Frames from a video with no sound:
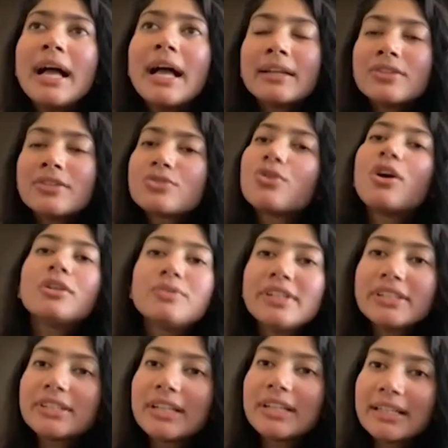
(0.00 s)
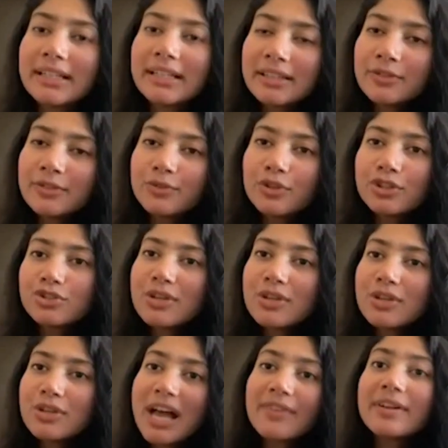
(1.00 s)
And it's always right, I think, for us to
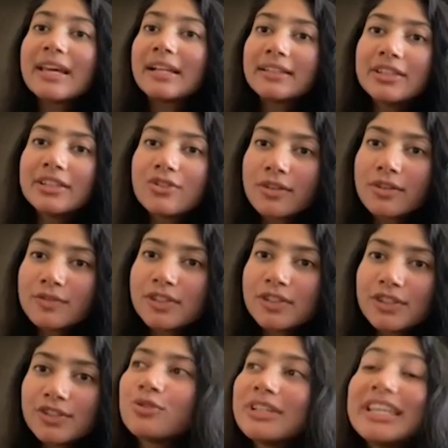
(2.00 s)
have a healthy conversation.